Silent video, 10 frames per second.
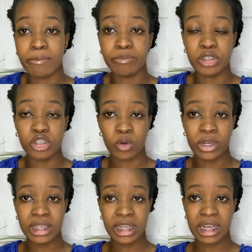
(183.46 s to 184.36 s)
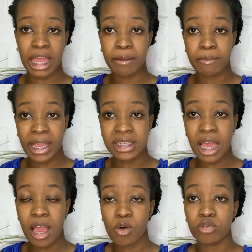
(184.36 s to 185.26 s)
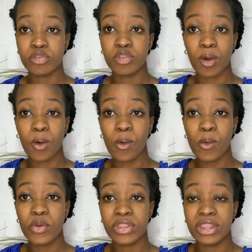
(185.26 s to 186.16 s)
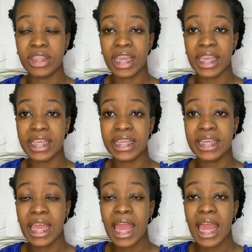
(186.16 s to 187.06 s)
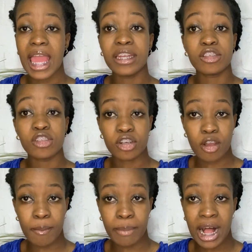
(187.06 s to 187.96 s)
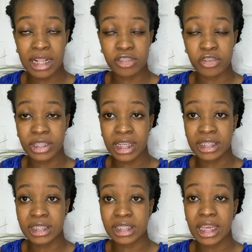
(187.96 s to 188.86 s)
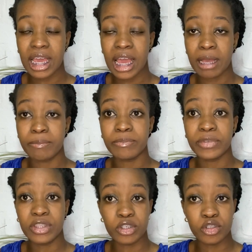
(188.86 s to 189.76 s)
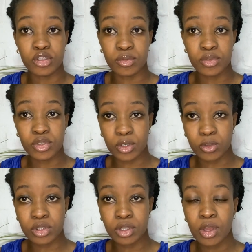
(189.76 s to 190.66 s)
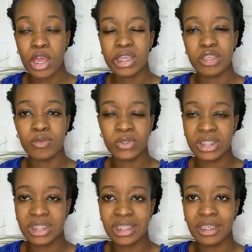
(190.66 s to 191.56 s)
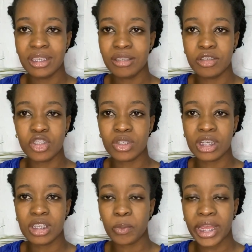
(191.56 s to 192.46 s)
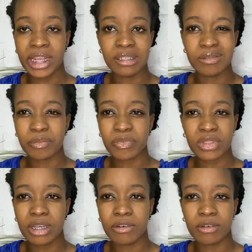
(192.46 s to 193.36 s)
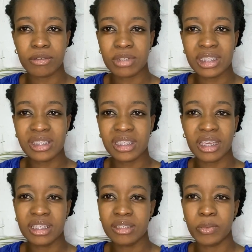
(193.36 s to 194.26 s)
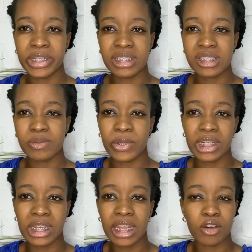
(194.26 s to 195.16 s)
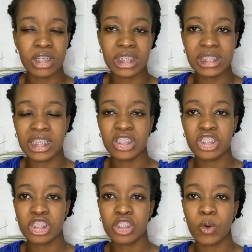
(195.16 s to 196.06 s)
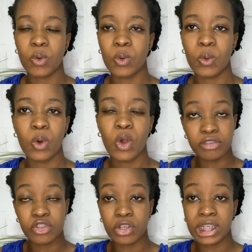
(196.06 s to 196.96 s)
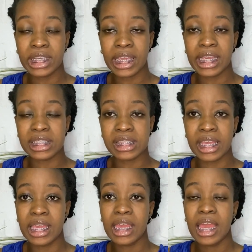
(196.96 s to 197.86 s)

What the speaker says: be joined in a matter, although it is not compulsory that they do so. So you would see usually when, let's say, when an organization or joining as the